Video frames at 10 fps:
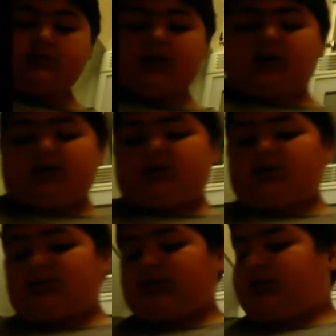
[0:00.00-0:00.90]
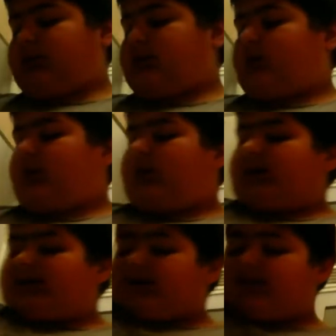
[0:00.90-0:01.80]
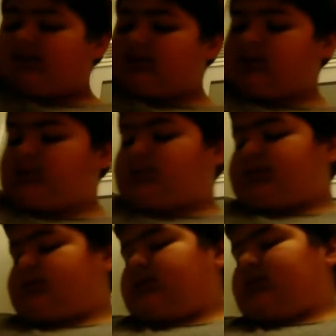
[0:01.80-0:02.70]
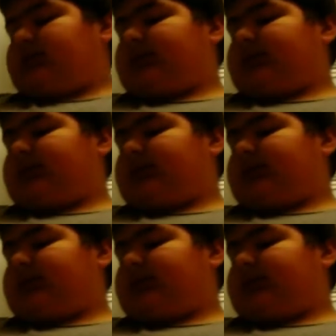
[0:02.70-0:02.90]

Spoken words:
you're done, then once they're